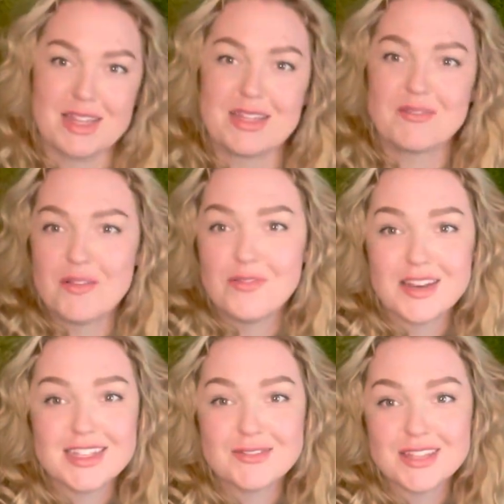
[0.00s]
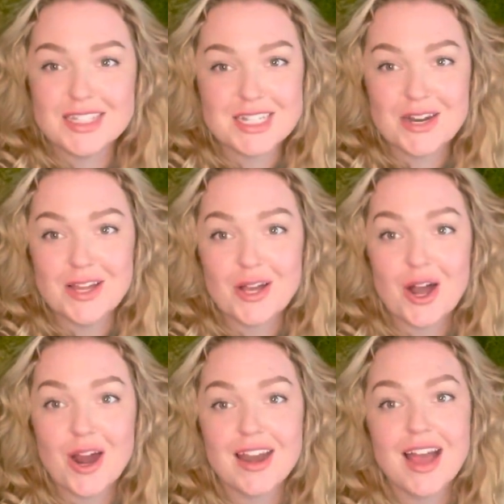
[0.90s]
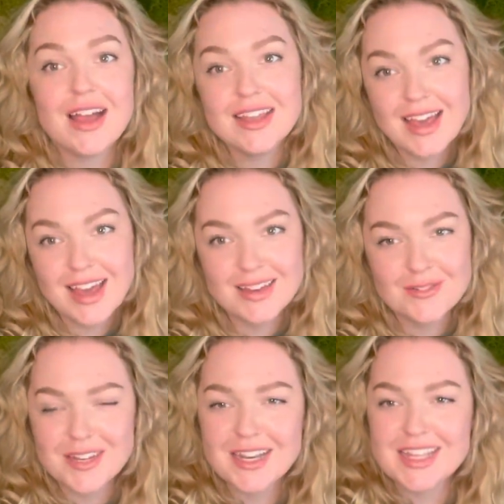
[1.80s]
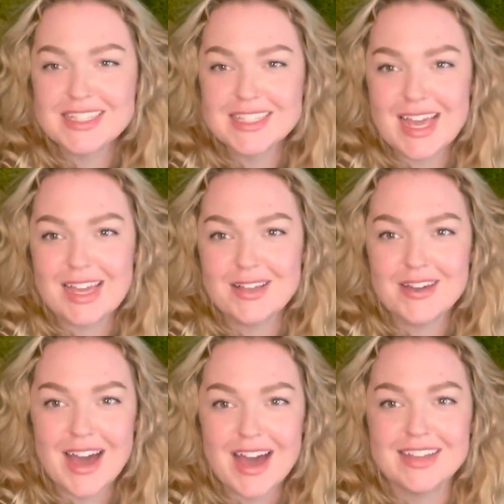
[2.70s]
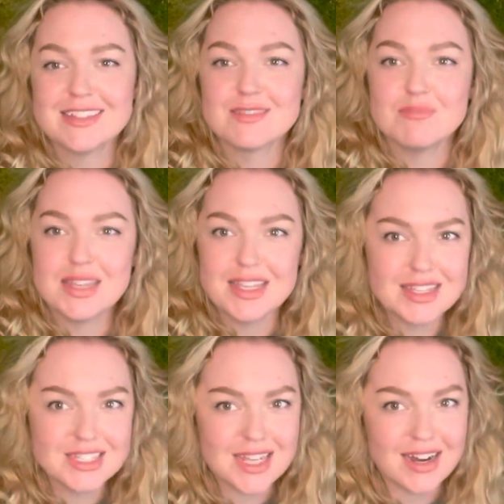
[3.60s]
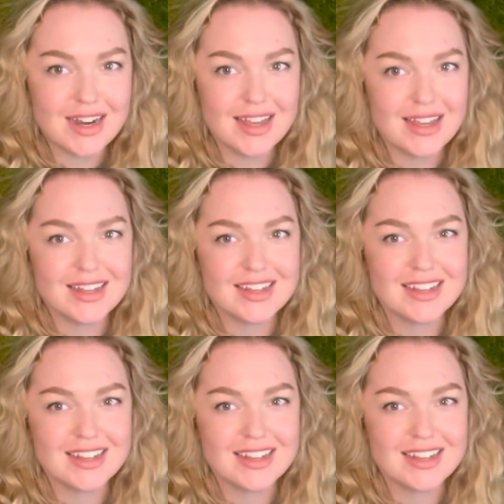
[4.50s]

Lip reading: And then we finish with the Chariot card again. What did I say, you guys? Be the Chariot.